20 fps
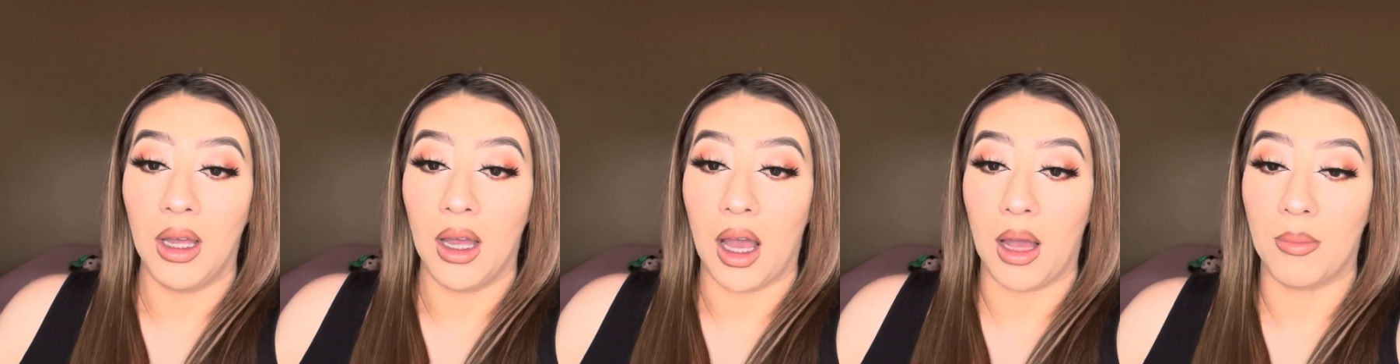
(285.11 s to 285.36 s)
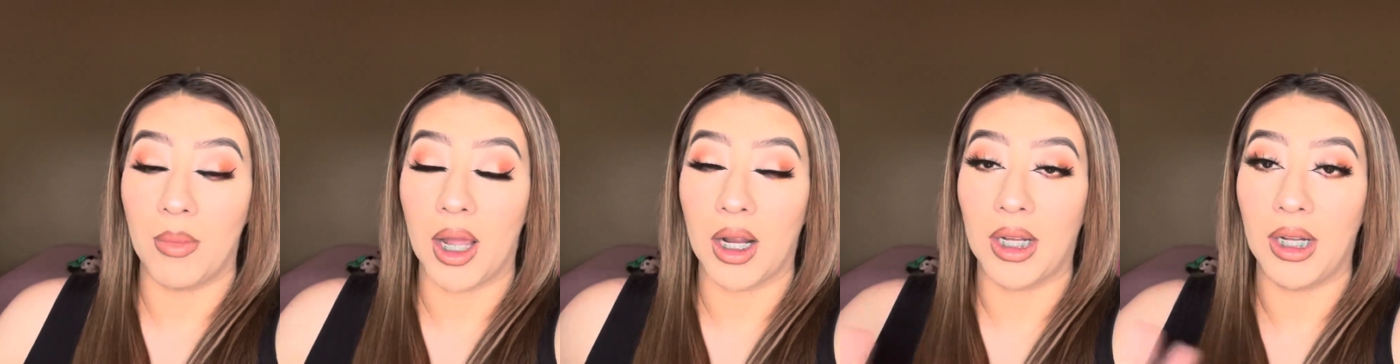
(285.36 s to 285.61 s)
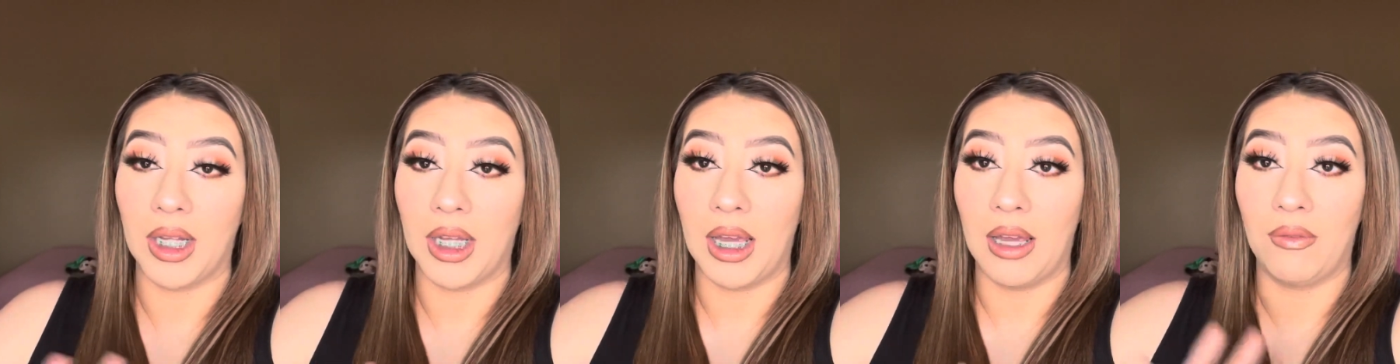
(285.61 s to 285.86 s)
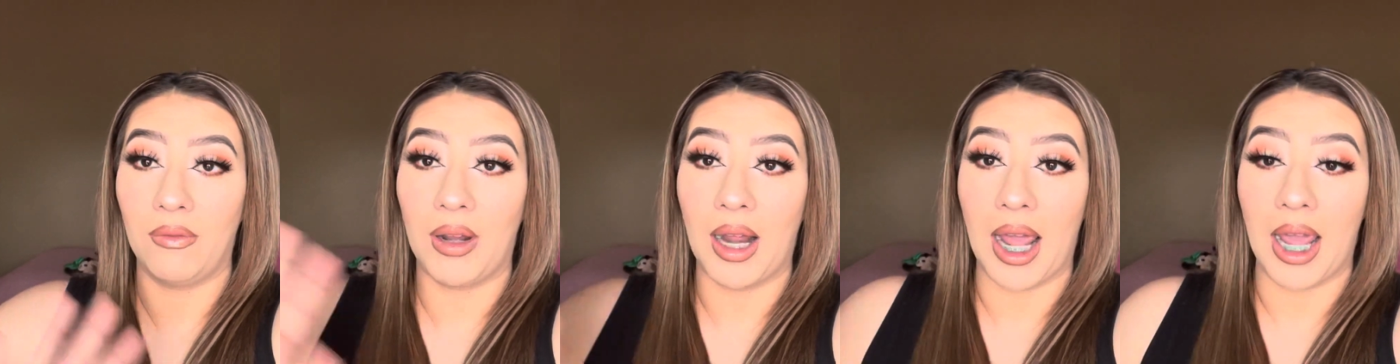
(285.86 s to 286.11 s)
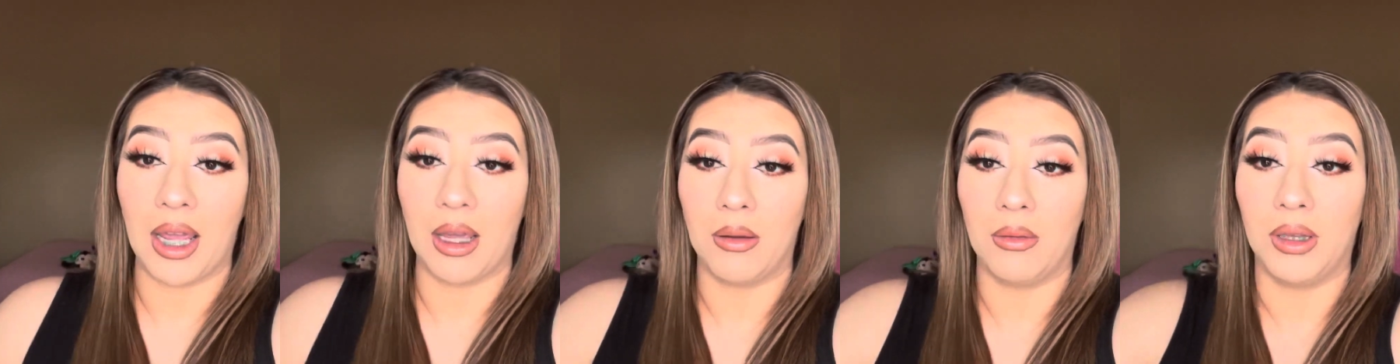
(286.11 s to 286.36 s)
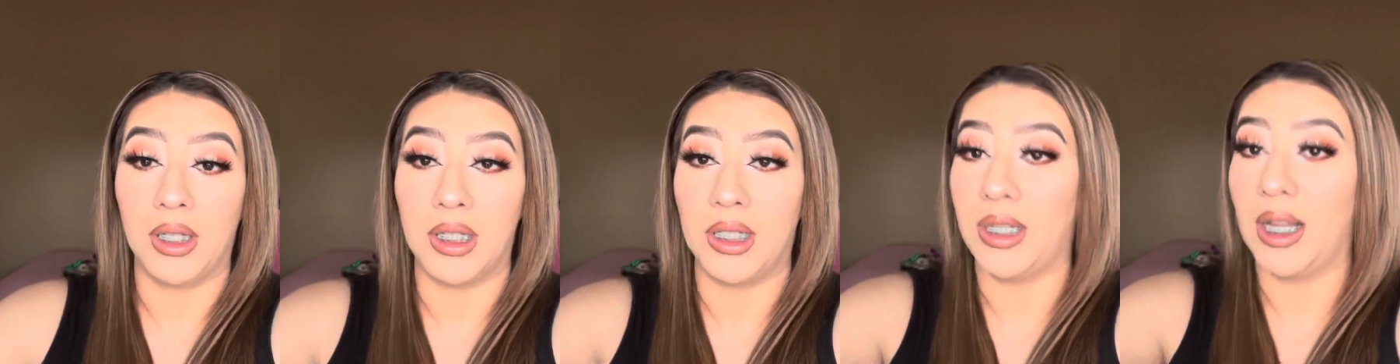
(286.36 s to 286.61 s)
I'm not going to give like
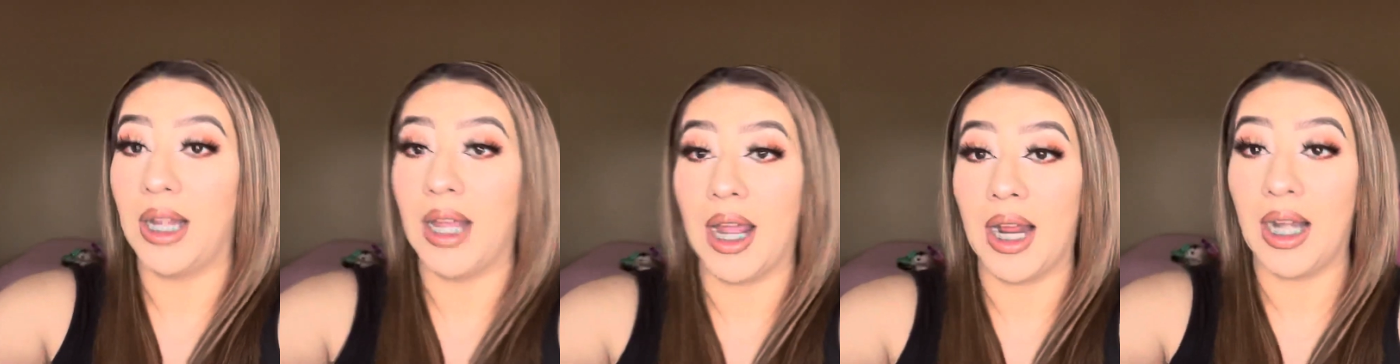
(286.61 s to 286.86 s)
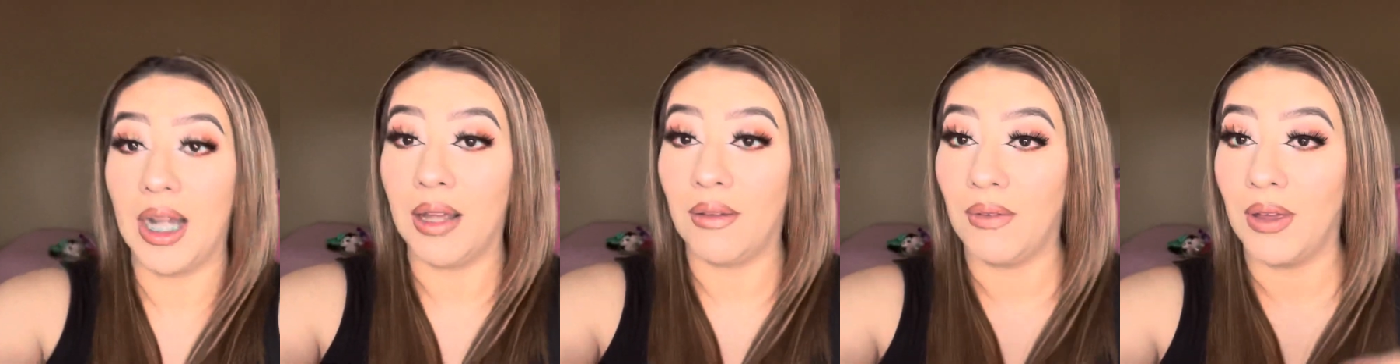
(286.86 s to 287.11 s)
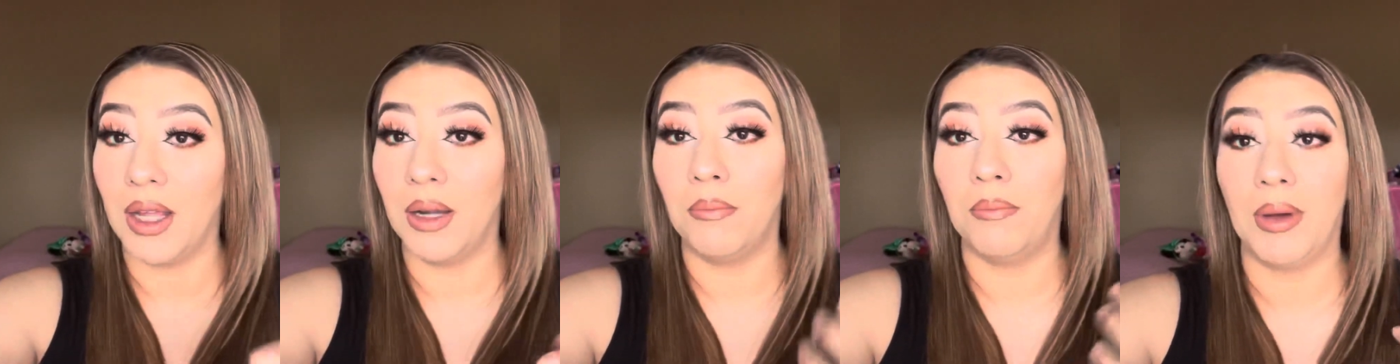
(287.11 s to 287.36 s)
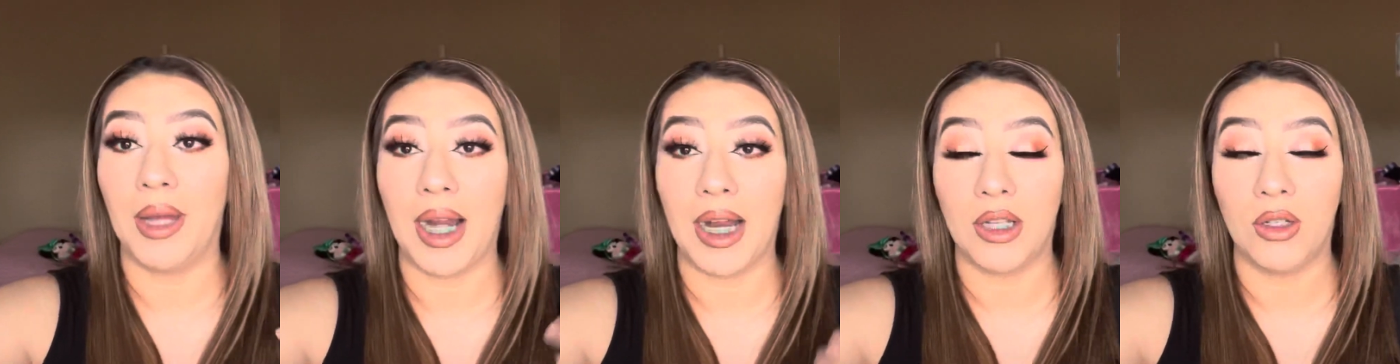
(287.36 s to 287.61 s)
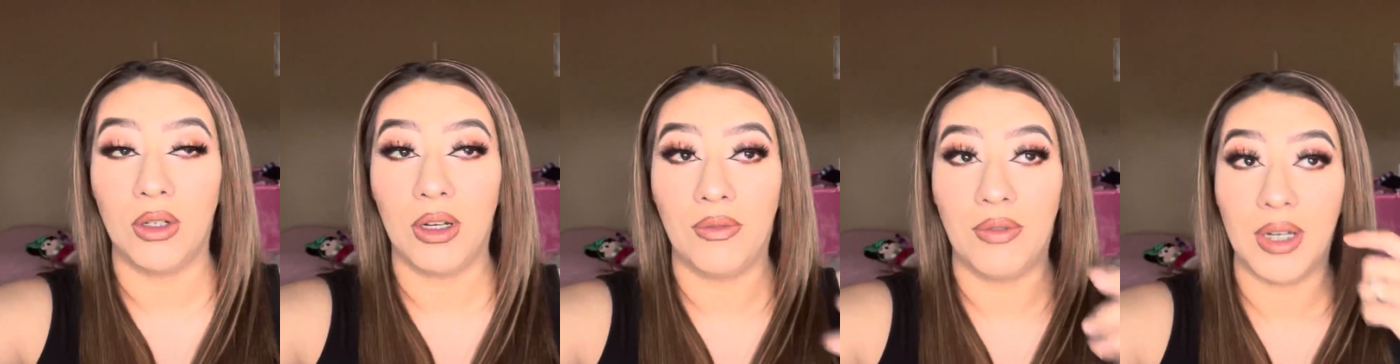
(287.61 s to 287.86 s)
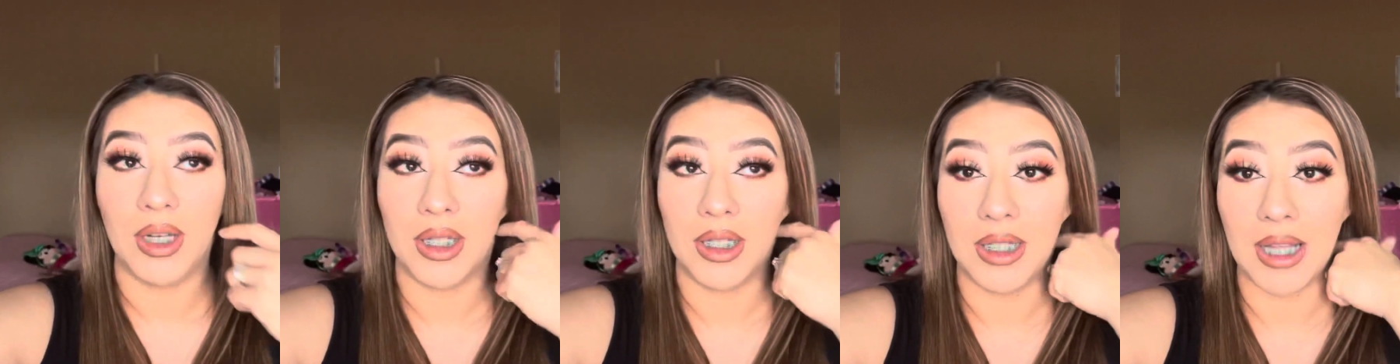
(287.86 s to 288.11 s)
the city I live in, but I do live
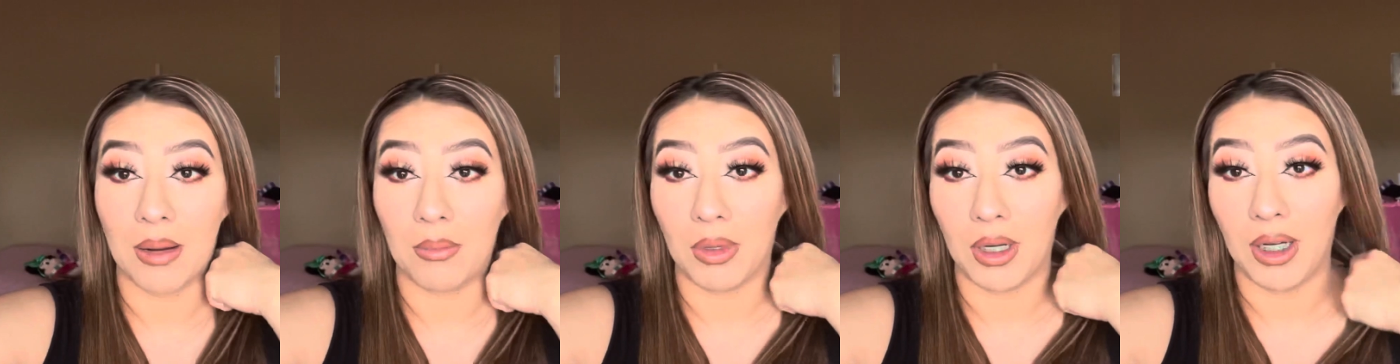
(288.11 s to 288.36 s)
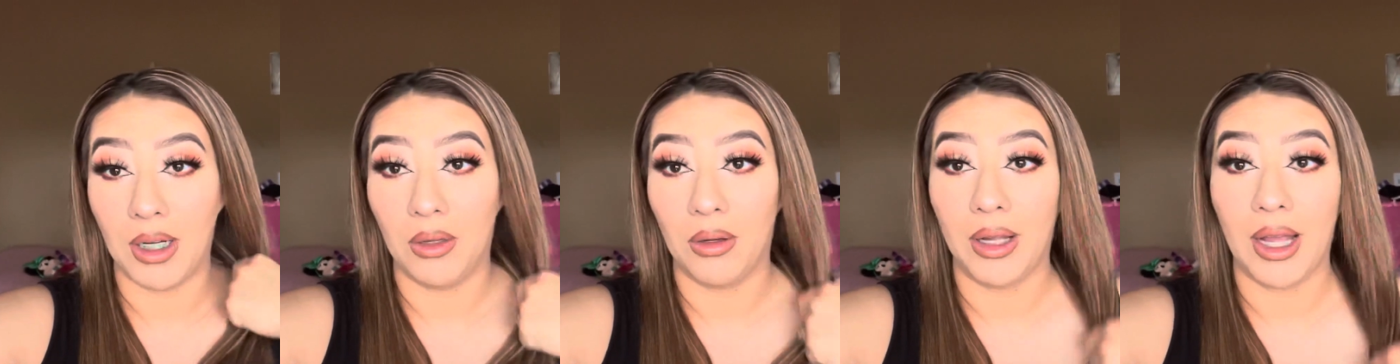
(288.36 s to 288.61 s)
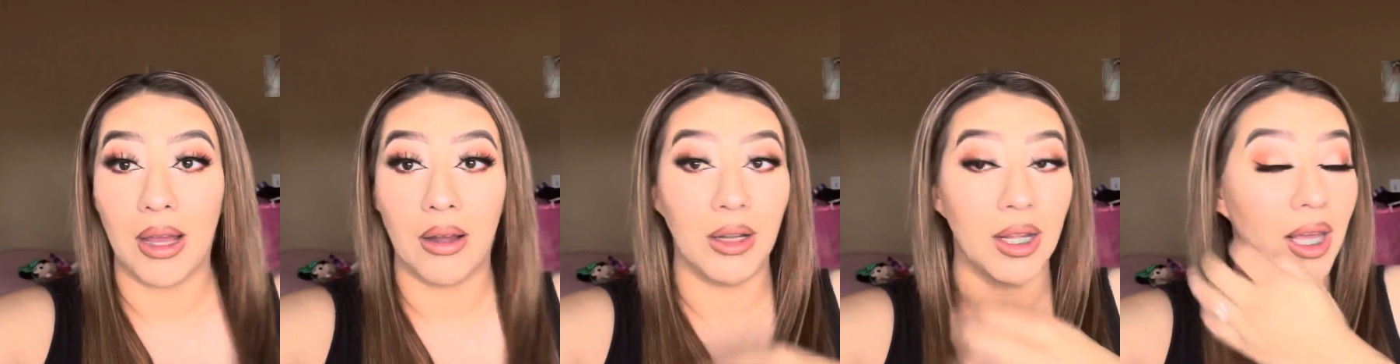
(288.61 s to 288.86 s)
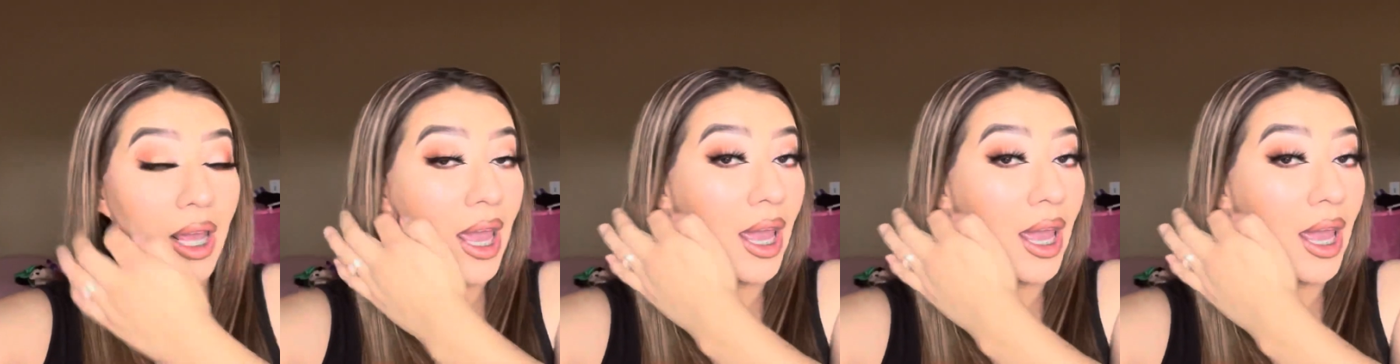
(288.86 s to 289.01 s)
in the San Bernardino County.